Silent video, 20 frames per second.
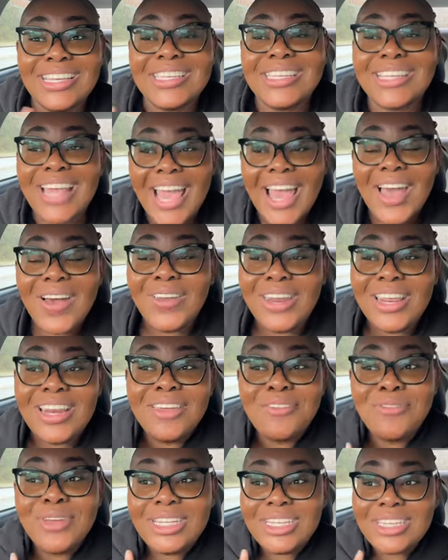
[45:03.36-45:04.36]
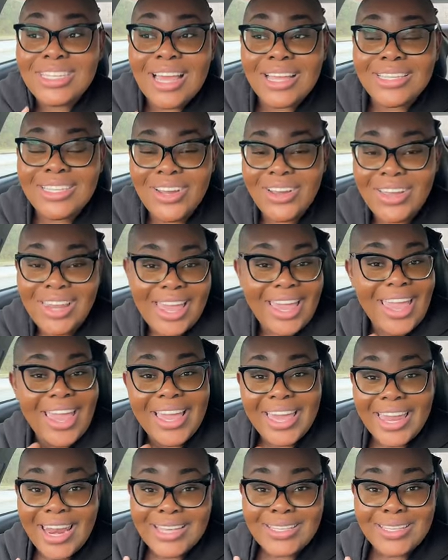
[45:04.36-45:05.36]
is in town, and he reaches out to her like,
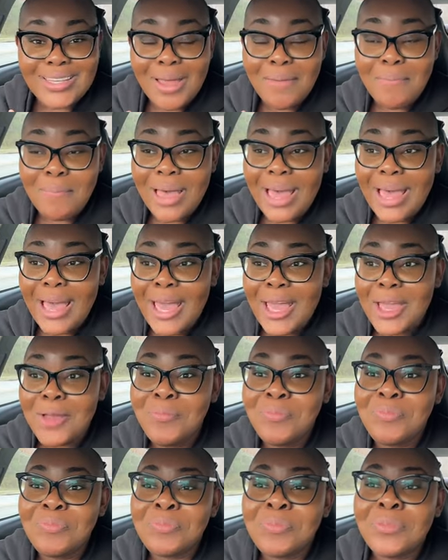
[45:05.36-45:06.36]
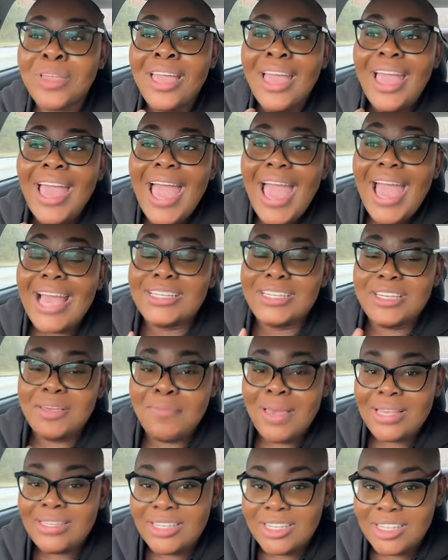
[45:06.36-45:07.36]
hey, can I stop by? And
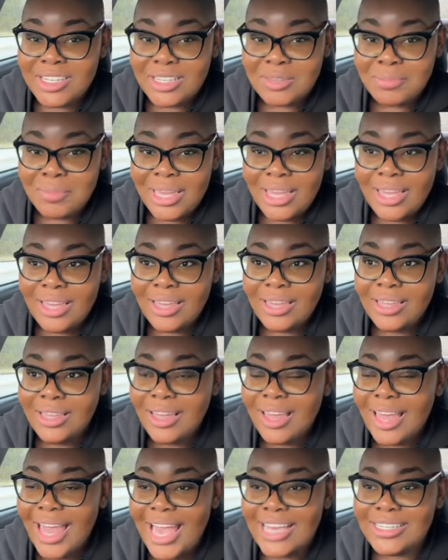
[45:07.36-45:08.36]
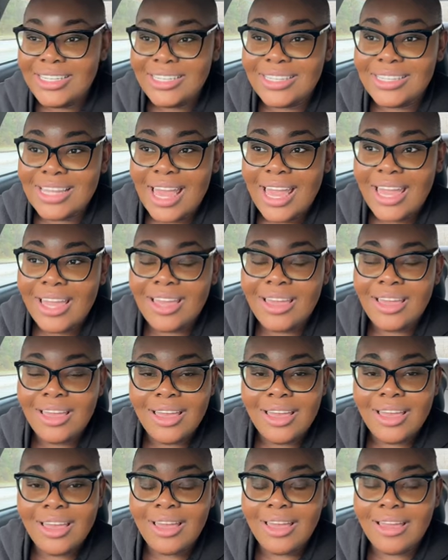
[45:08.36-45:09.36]
she messages me, and she's
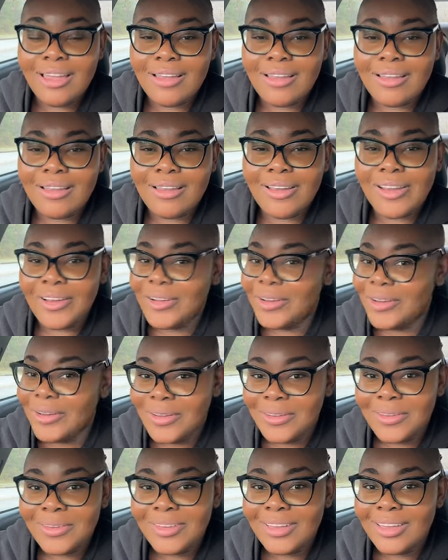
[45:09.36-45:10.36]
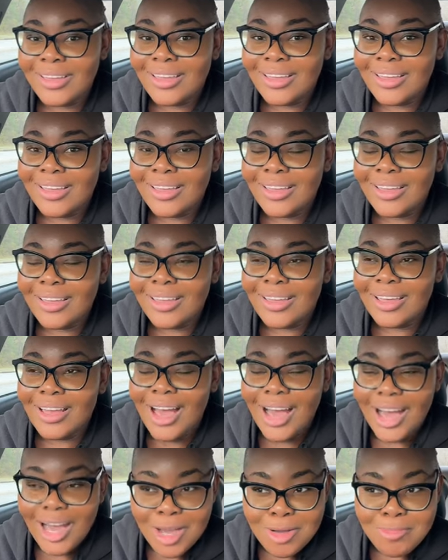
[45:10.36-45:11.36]
like, girl,
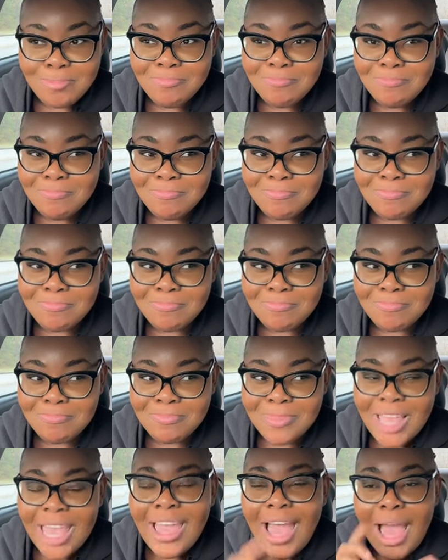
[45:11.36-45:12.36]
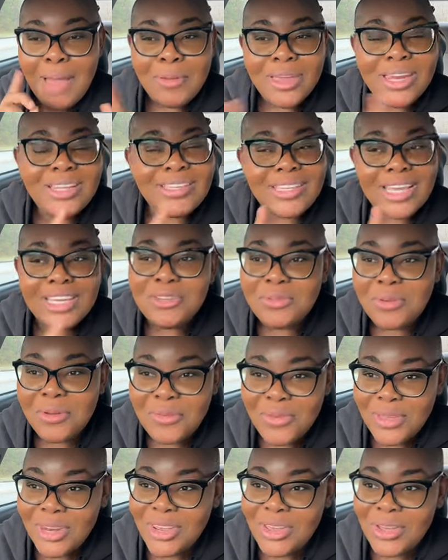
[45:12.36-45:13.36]
um I'm gonna send
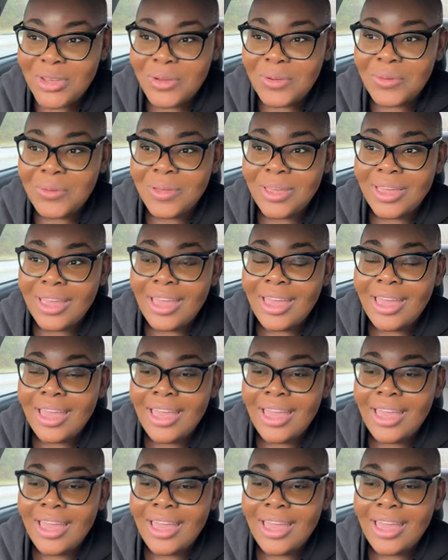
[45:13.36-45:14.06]
you a video,